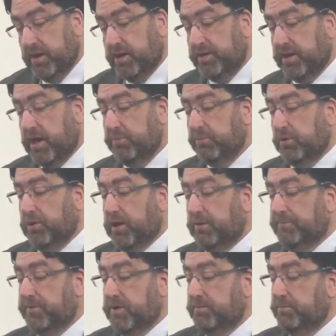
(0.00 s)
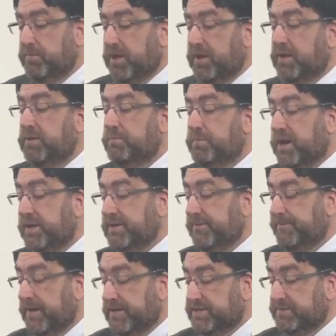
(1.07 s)
and I will love him and
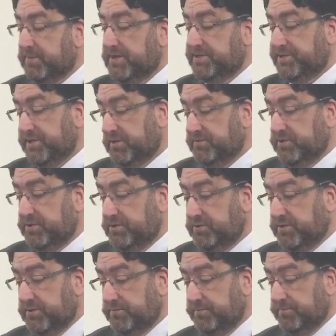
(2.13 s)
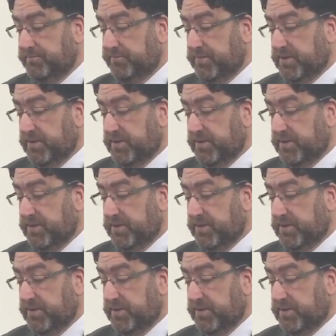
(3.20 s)
manifest myself to him.